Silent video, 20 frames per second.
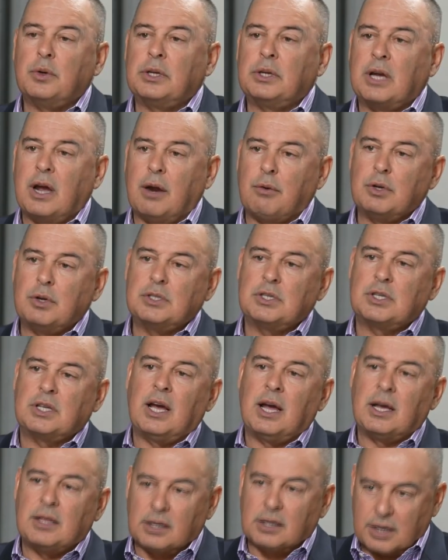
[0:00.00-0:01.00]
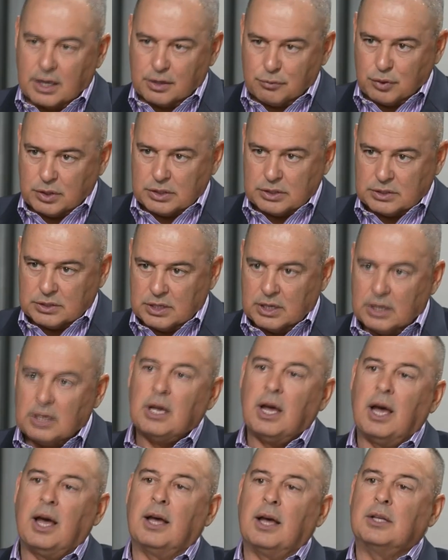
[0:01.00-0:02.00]
encouraged other countries
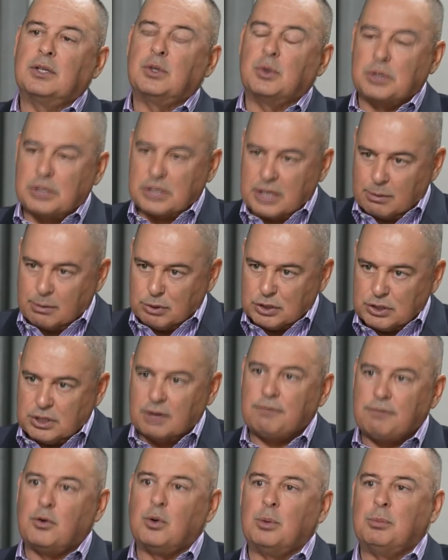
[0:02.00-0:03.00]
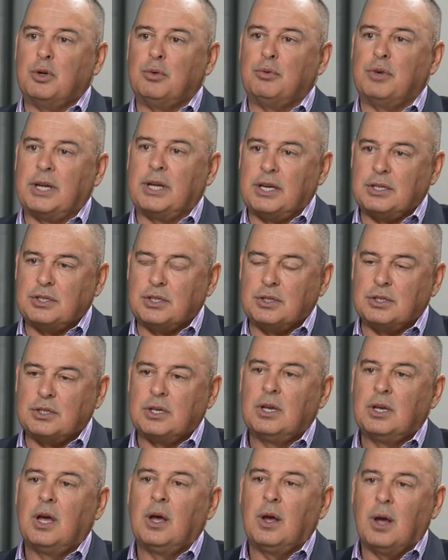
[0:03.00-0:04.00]
to establish their formal
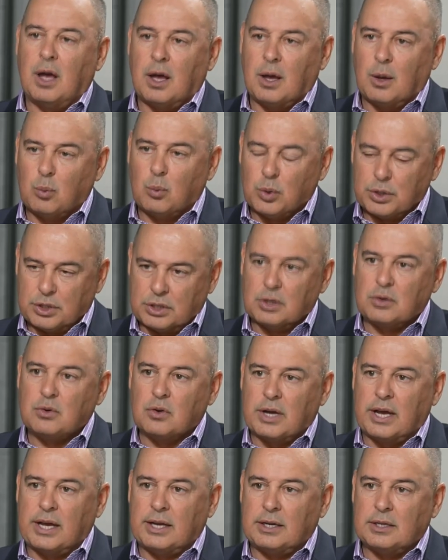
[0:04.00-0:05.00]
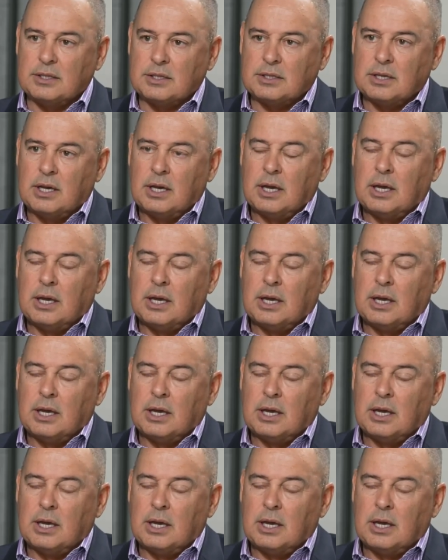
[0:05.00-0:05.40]
relations with the Cook Islands.